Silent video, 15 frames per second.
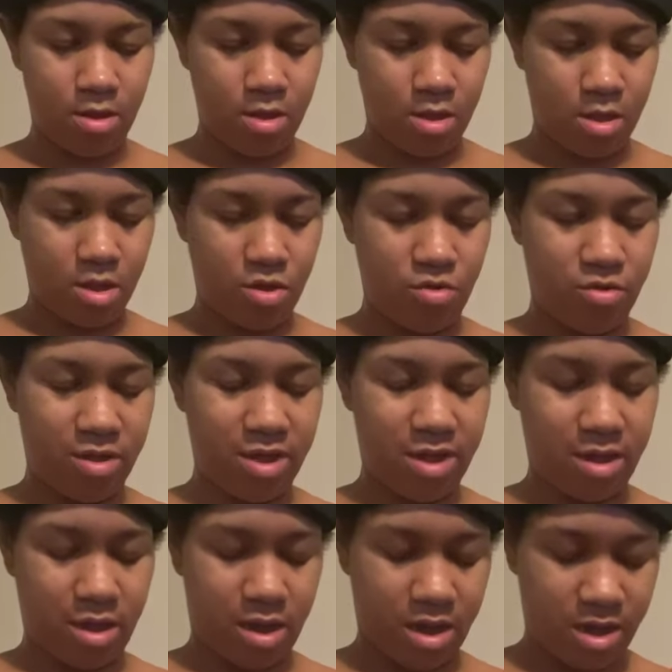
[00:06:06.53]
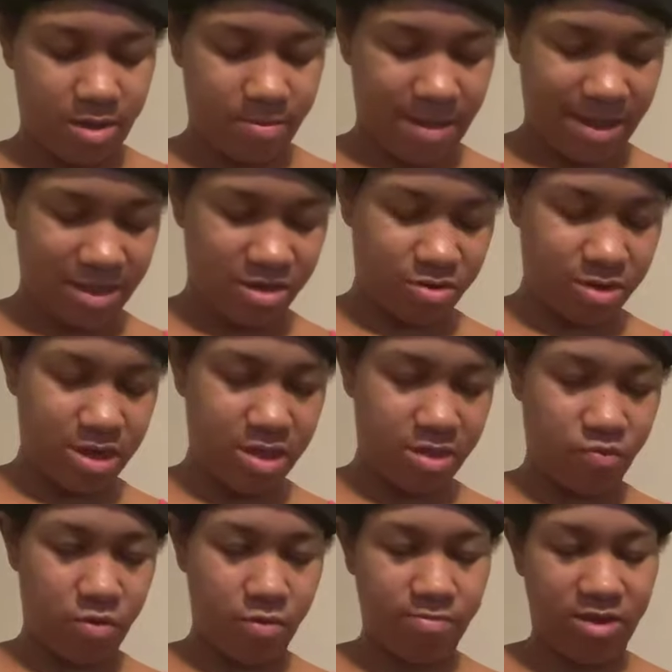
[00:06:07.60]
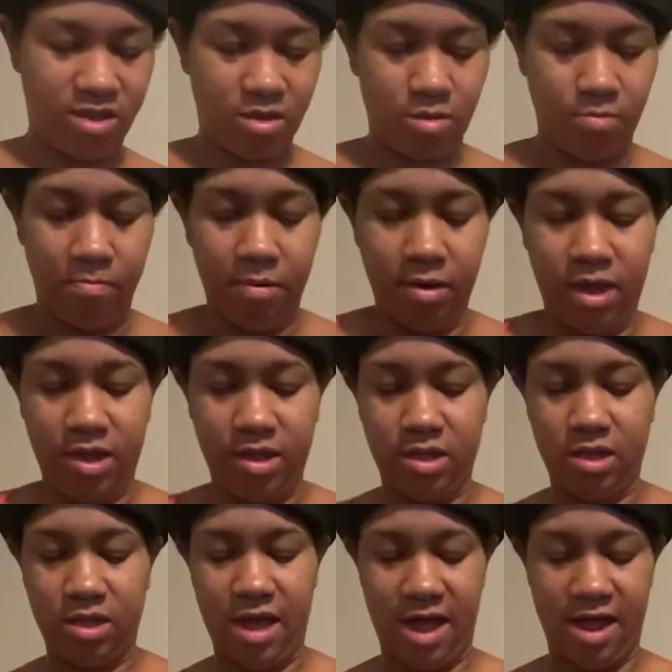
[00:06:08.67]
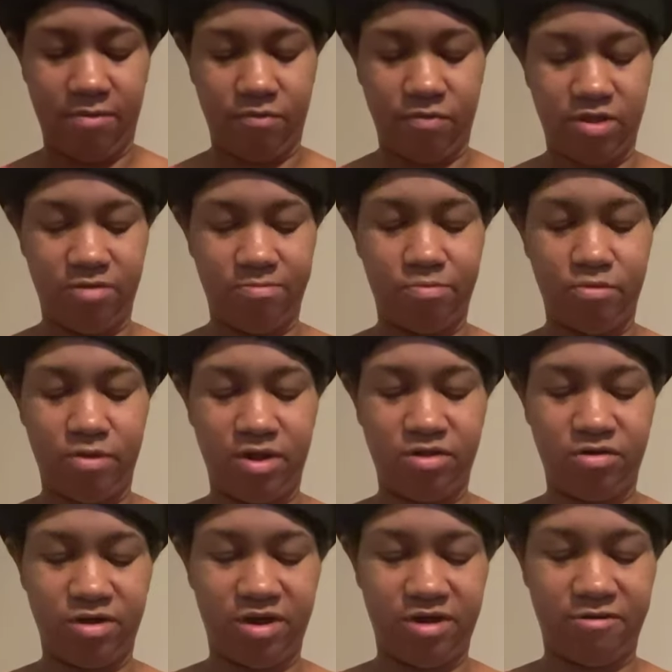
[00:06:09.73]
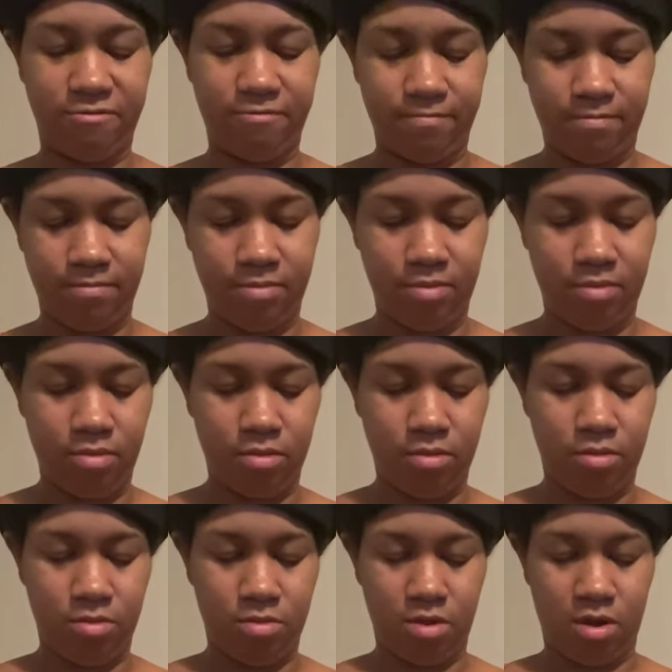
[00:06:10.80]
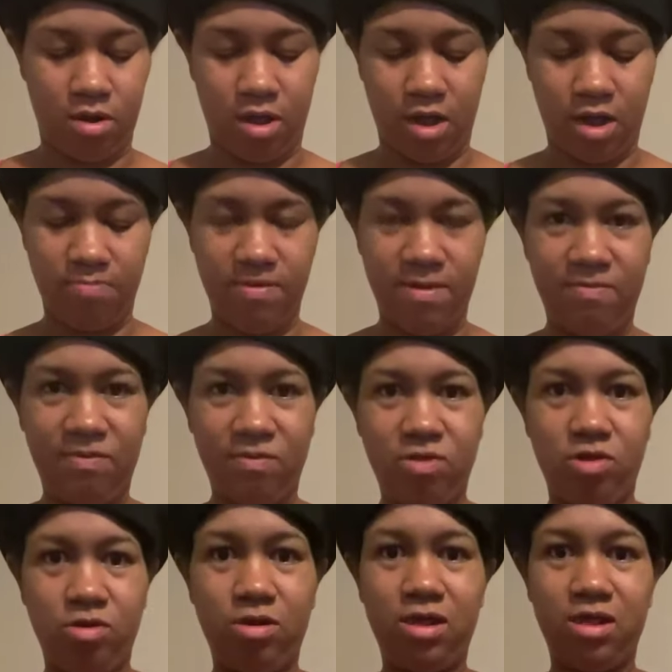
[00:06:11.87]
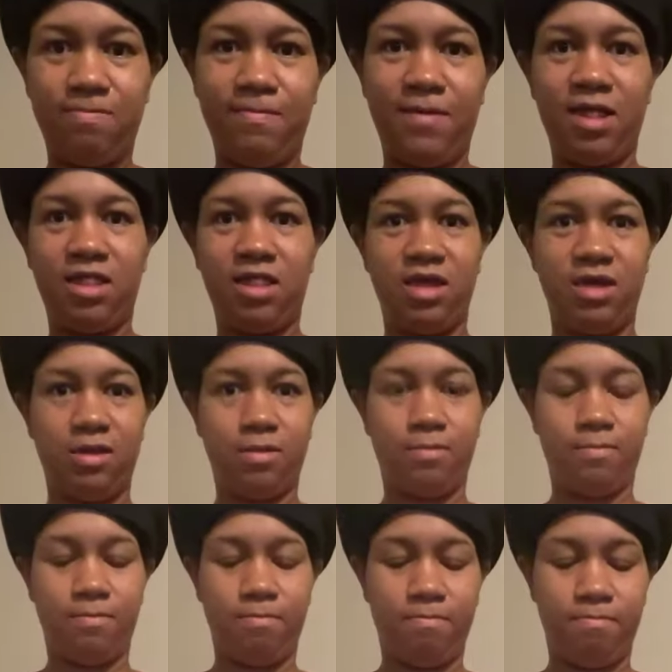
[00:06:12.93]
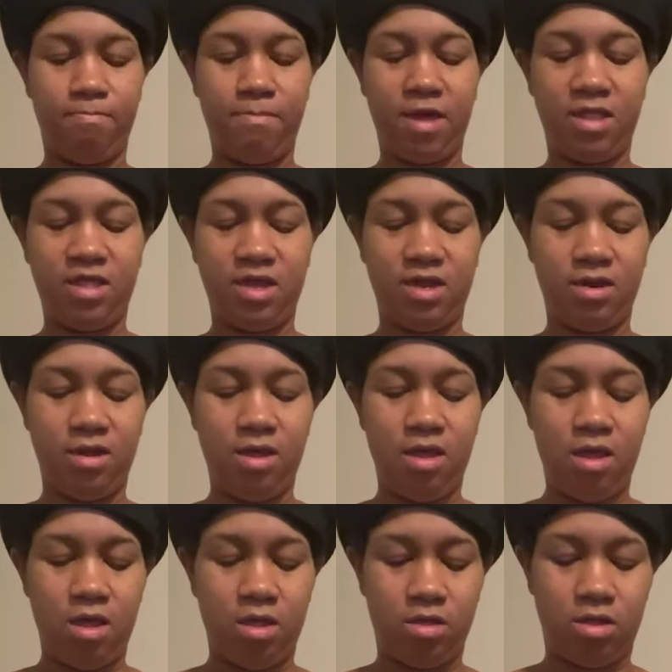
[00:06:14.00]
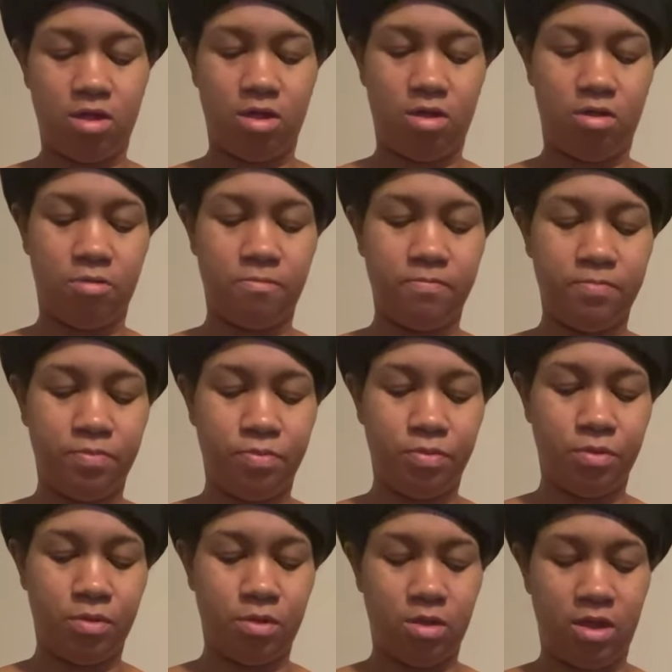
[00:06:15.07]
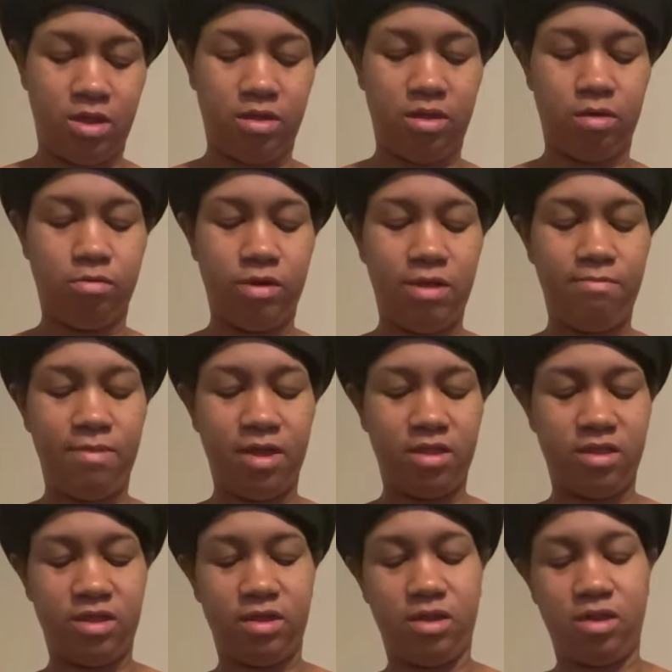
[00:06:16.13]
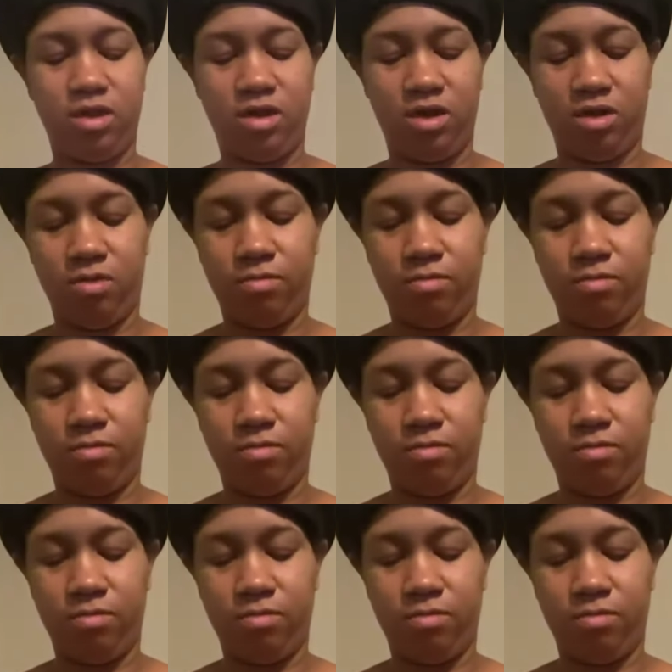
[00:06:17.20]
you can, at your ends won't be so blunt at when you braid your hair. A lot of people do this method, so it's a great method to do.